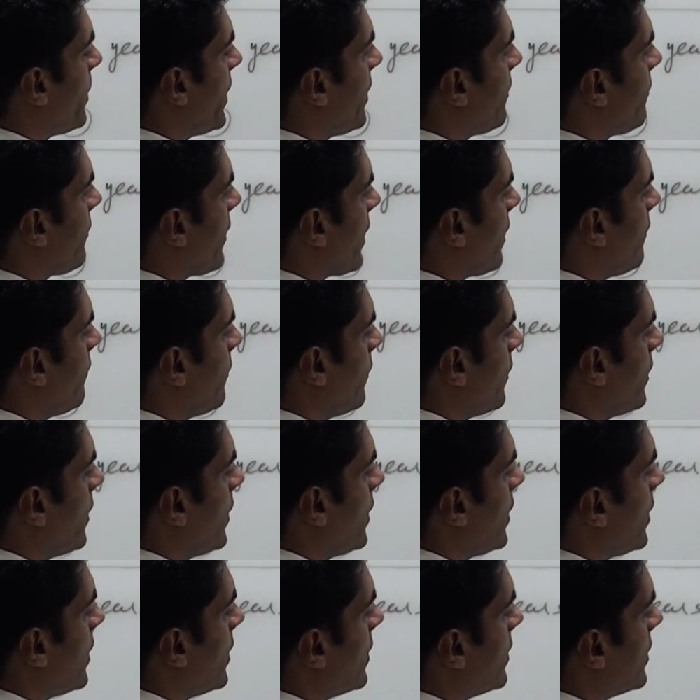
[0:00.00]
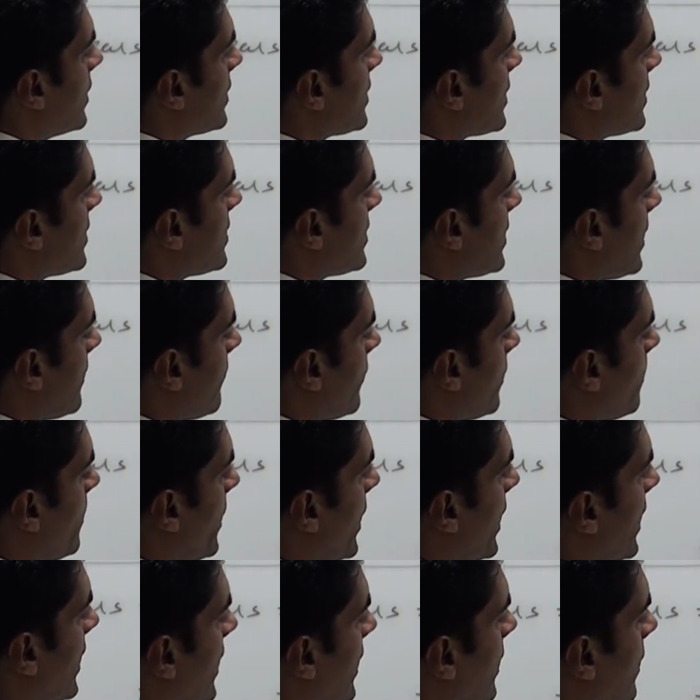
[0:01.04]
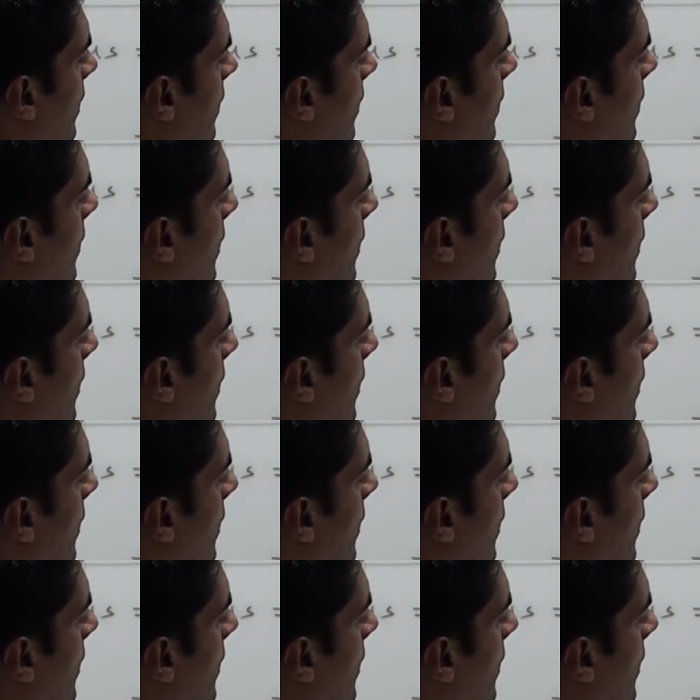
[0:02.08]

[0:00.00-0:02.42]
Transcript: by 5. This is 7 by 10,